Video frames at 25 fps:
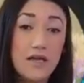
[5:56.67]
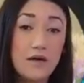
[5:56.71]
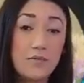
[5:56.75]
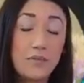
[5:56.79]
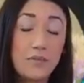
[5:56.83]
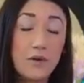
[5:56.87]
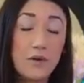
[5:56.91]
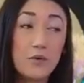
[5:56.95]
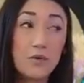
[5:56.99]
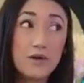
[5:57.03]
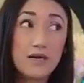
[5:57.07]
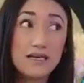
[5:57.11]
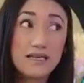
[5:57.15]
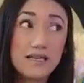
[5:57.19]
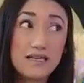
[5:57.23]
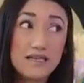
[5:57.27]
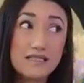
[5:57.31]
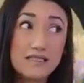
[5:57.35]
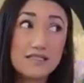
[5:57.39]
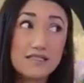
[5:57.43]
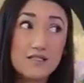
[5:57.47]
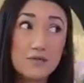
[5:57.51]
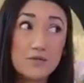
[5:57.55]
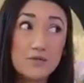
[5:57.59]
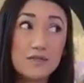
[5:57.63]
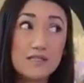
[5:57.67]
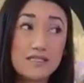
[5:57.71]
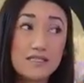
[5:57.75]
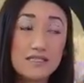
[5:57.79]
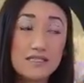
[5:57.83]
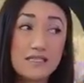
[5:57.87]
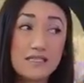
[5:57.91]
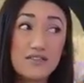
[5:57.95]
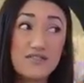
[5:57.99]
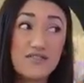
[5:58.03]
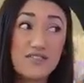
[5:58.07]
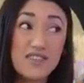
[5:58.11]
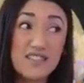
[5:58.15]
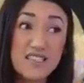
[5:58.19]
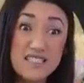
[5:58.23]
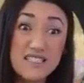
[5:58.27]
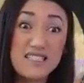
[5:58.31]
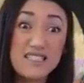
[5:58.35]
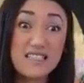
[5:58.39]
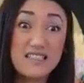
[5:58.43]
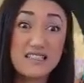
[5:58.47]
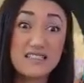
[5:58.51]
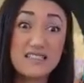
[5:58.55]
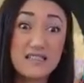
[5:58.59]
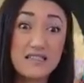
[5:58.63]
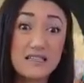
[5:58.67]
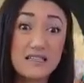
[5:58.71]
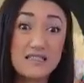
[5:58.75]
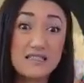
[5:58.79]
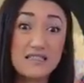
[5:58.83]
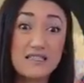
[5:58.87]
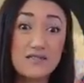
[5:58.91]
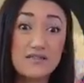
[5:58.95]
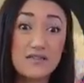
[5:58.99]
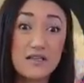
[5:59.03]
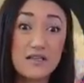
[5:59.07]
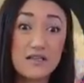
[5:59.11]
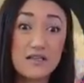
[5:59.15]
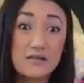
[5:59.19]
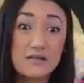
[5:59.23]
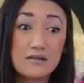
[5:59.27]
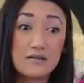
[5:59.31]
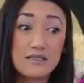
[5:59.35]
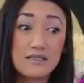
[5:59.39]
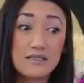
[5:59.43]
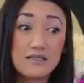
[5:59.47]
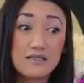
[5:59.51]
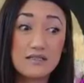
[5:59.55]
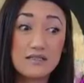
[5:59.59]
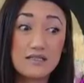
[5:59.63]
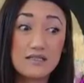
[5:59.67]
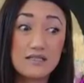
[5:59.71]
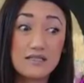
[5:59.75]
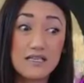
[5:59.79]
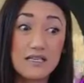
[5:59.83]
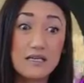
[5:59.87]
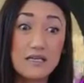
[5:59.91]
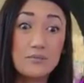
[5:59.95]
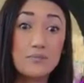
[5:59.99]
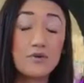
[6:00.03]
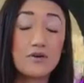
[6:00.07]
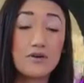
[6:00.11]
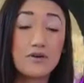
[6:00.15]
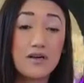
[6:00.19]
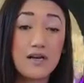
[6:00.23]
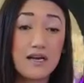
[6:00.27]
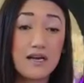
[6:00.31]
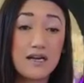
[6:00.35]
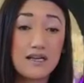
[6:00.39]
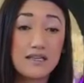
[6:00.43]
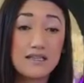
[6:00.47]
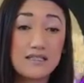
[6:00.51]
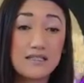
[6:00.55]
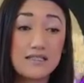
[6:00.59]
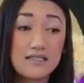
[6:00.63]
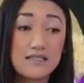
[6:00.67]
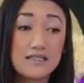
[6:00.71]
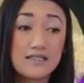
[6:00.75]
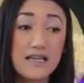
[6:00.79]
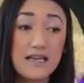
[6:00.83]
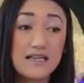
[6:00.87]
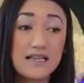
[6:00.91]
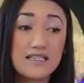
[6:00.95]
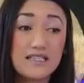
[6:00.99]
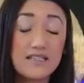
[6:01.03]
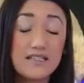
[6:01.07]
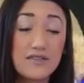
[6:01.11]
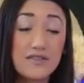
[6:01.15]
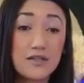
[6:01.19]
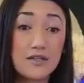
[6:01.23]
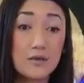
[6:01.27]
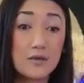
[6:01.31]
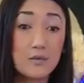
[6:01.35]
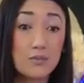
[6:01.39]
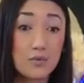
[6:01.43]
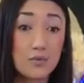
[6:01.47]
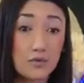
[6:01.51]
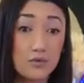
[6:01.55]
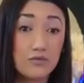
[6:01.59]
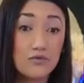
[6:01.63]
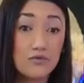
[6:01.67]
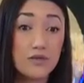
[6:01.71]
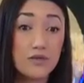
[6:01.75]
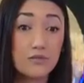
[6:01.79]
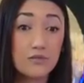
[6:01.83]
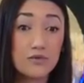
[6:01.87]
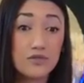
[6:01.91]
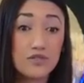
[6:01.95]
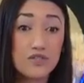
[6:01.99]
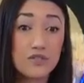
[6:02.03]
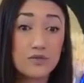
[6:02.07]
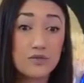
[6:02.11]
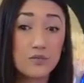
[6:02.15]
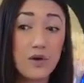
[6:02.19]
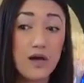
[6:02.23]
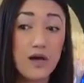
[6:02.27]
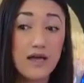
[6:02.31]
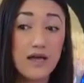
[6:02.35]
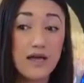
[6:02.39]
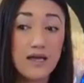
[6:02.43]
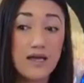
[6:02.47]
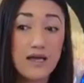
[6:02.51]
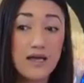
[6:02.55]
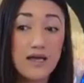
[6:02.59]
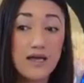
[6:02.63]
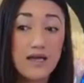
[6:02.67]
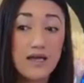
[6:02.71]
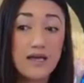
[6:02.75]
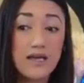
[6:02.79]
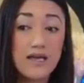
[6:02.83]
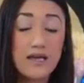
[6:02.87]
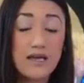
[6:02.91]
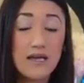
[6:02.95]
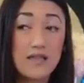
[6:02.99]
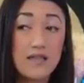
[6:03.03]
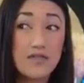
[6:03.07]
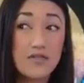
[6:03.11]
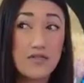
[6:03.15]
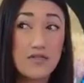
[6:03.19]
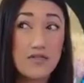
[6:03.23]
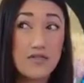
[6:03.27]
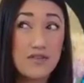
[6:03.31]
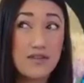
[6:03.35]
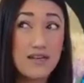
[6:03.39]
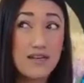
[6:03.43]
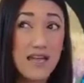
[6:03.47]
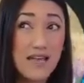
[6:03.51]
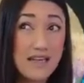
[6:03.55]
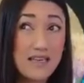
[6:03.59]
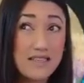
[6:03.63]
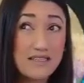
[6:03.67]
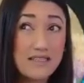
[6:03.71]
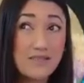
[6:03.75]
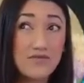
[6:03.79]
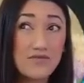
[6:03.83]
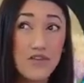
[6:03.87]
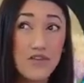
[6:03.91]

but what it does to us physically is even deeper, and it's scientifically proven, which is why today's